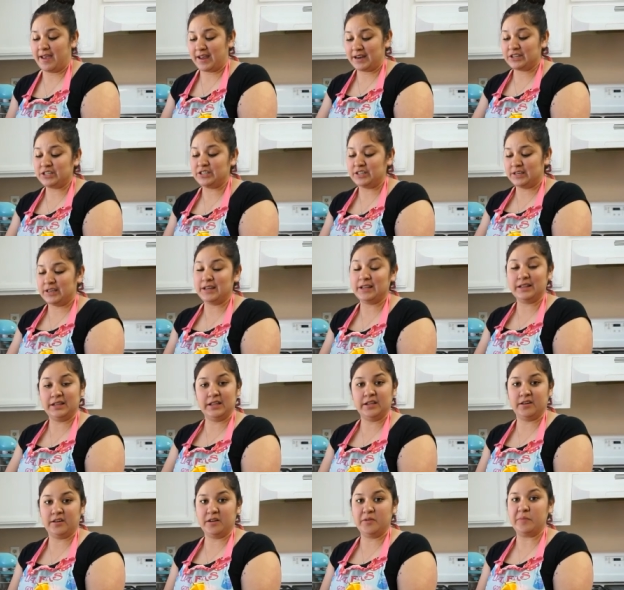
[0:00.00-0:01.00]
and she can
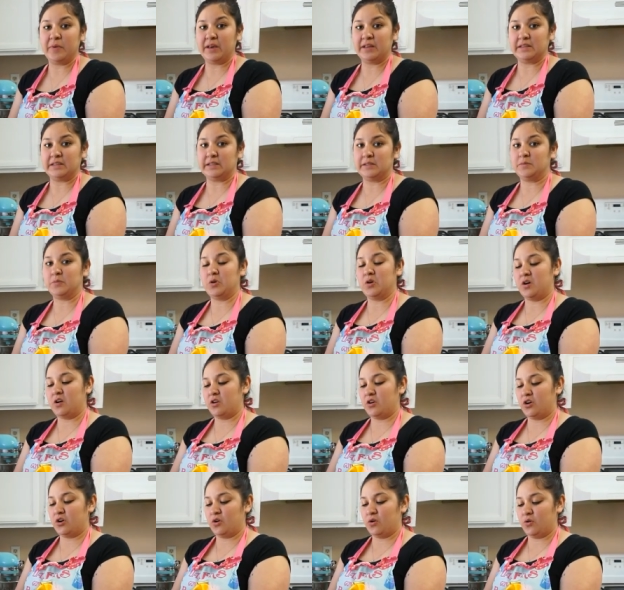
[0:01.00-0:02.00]
literally make this meal
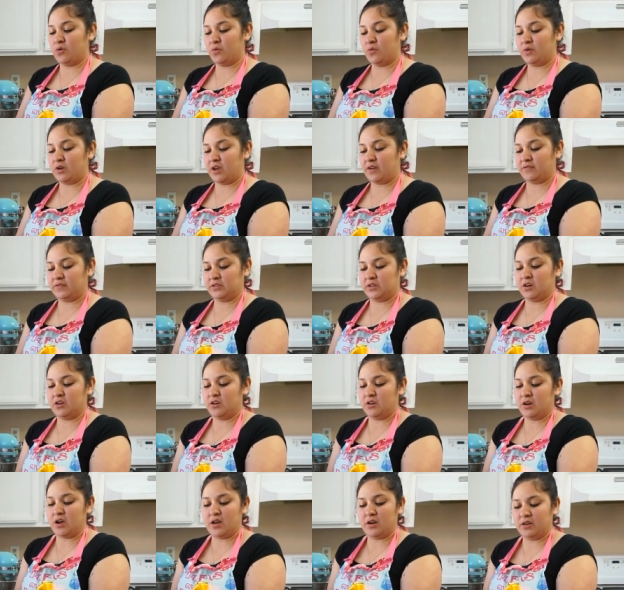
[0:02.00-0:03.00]
on her own. I've taught
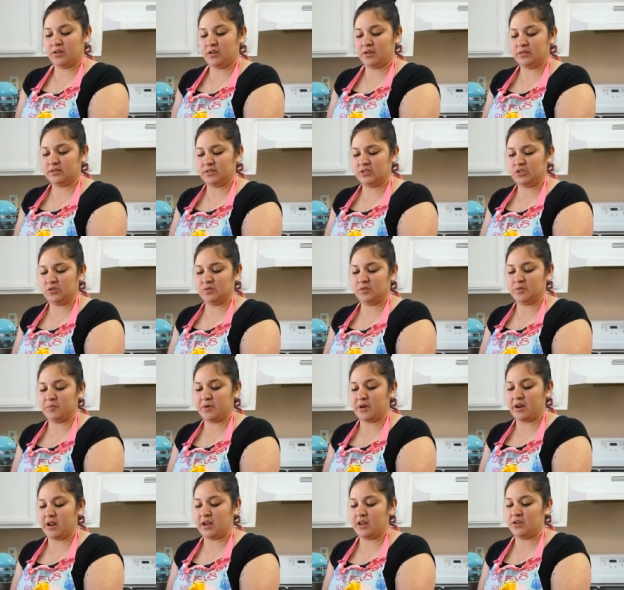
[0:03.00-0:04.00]
her how to cook since she was
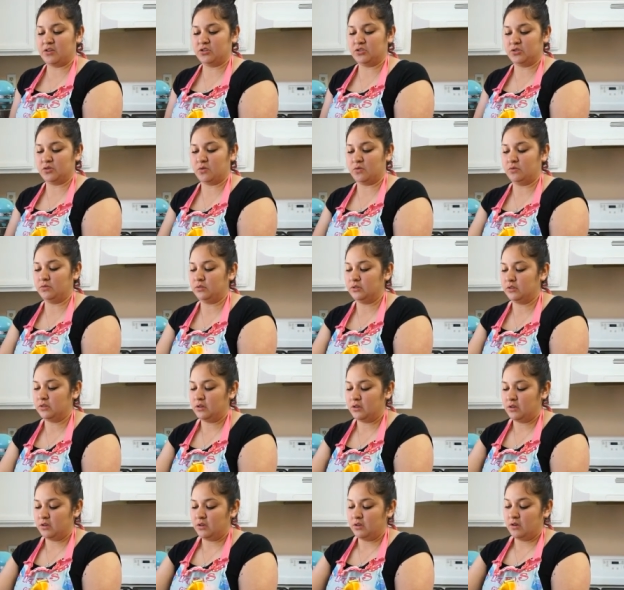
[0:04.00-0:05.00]
about 8 years old.
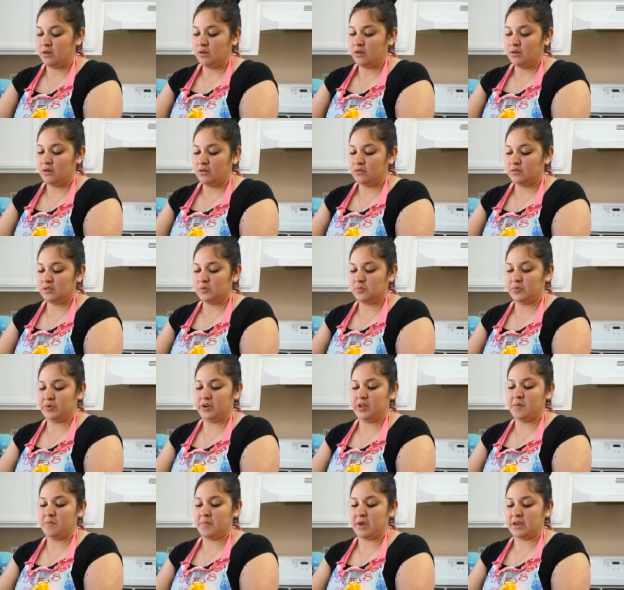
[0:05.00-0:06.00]
So it's
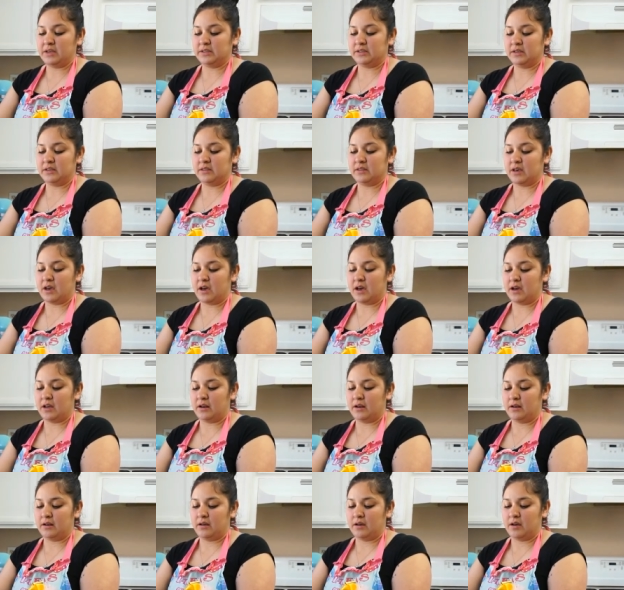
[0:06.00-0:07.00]
pretty amazing
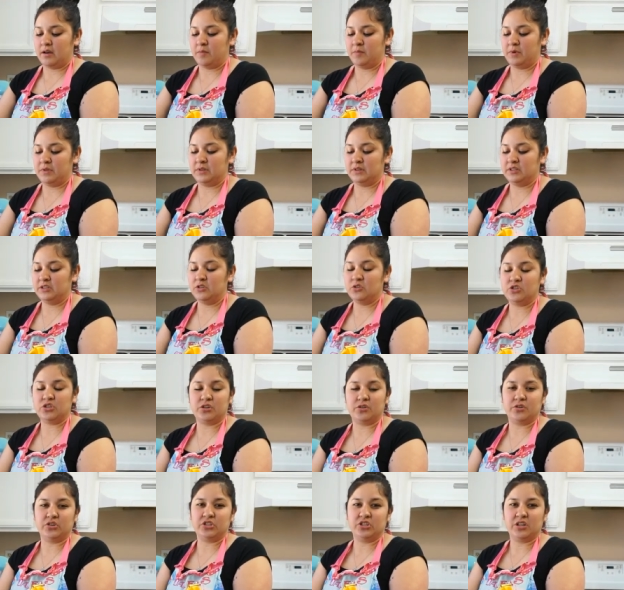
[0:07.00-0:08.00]
that in this new
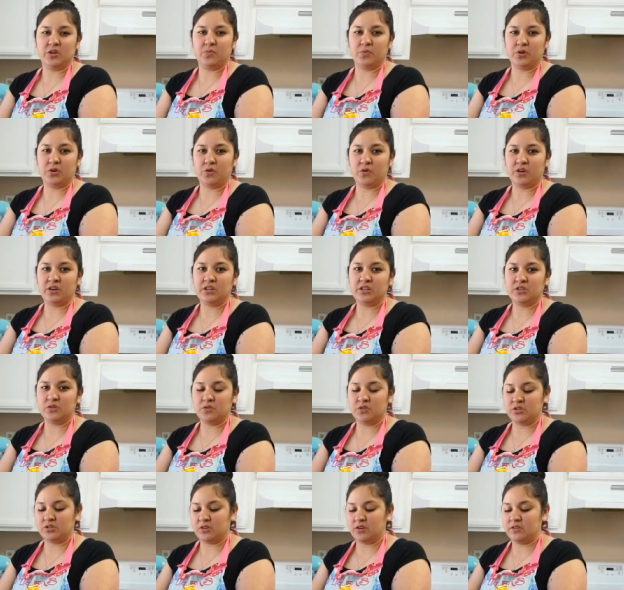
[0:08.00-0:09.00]
generation that we're going into,
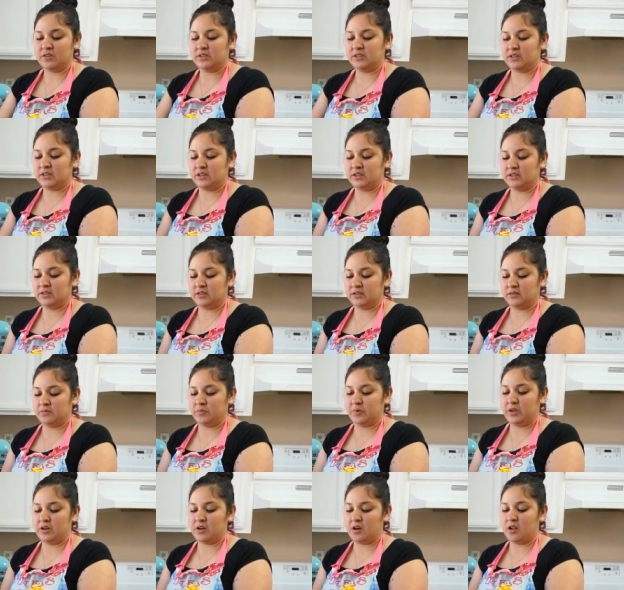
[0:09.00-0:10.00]
there's all these kids
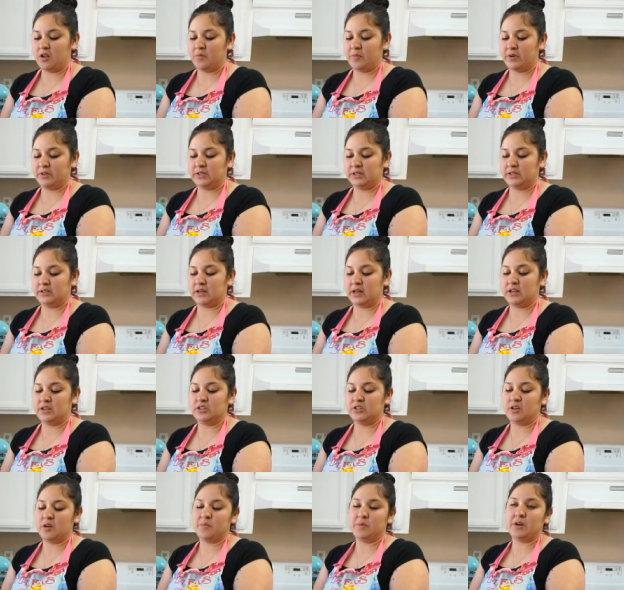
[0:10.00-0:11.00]
being all about
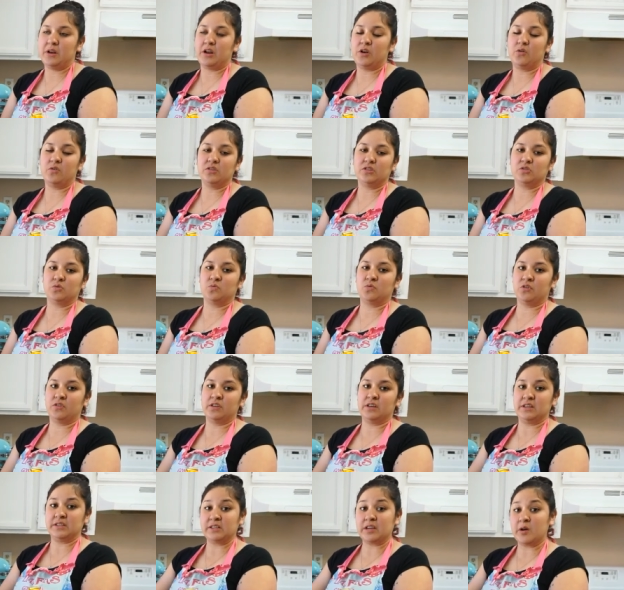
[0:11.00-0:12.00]
technology. I mean, I know this
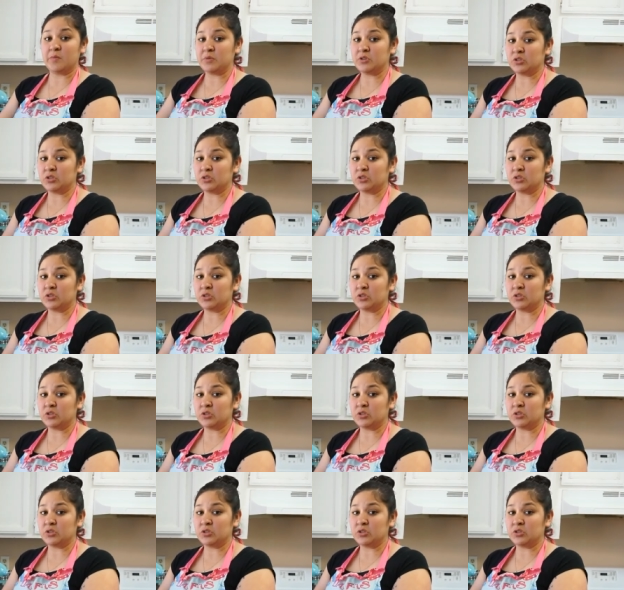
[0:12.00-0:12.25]
world is coming